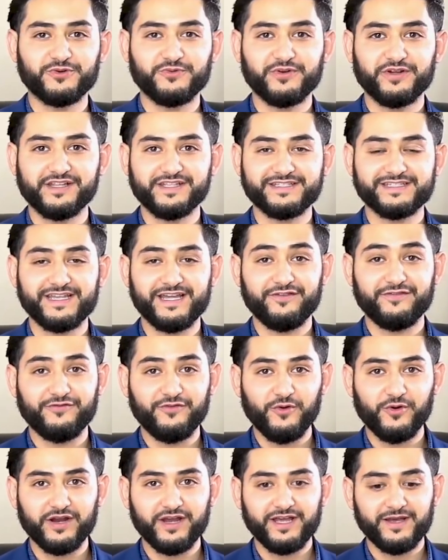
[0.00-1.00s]
real estate
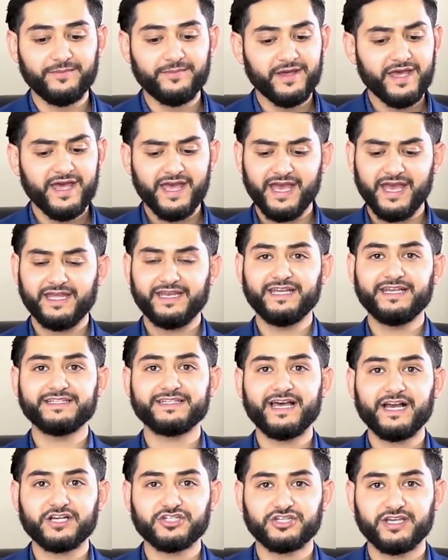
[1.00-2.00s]
for him, and he's
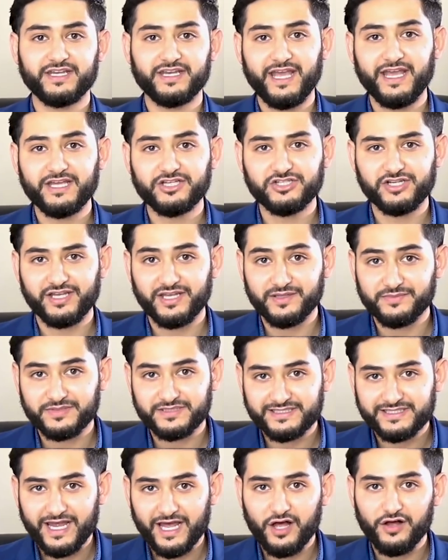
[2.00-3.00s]
actually an agent
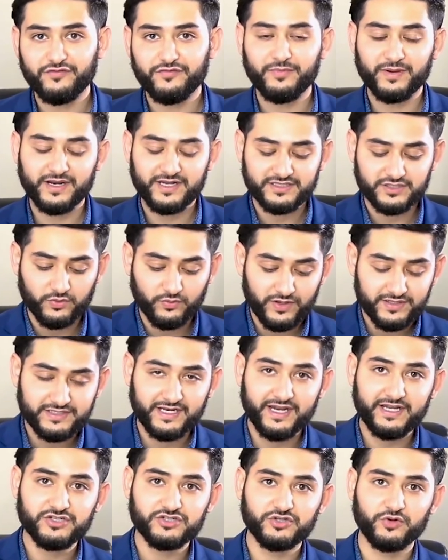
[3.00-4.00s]
himself, but as a
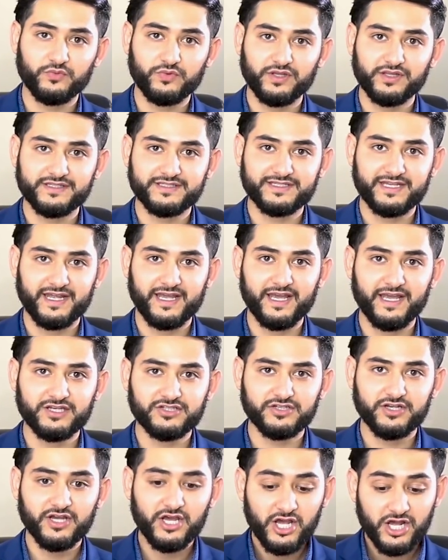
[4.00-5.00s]
residential real estate
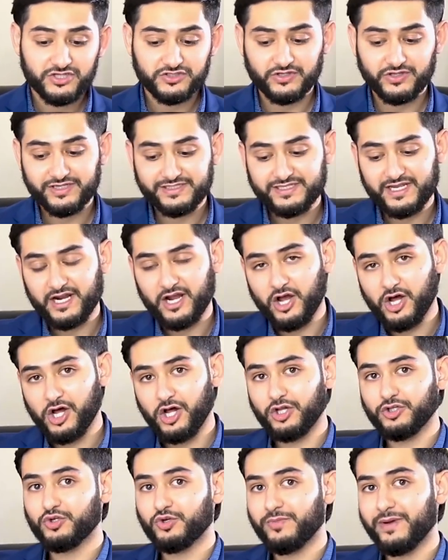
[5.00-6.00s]
agent. So he's like,
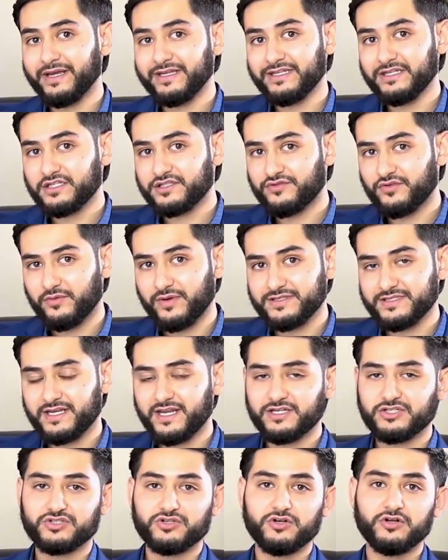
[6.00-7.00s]
I'll do my deals for
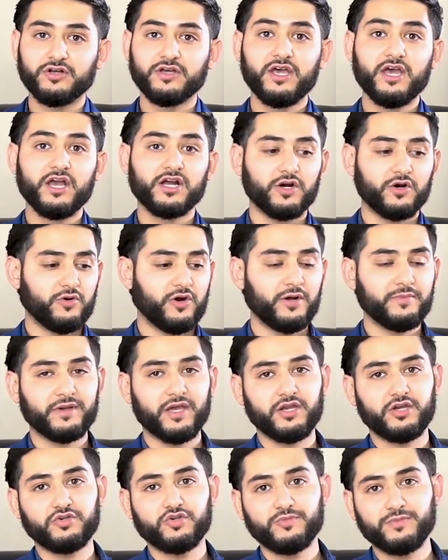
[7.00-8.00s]
residential, Karam,
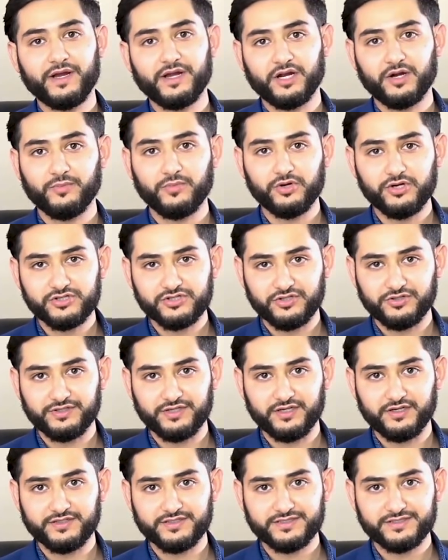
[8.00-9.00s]
can you do my commercial
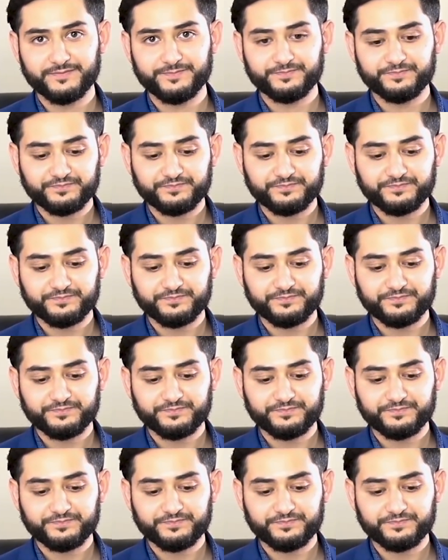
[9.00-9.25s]
deals?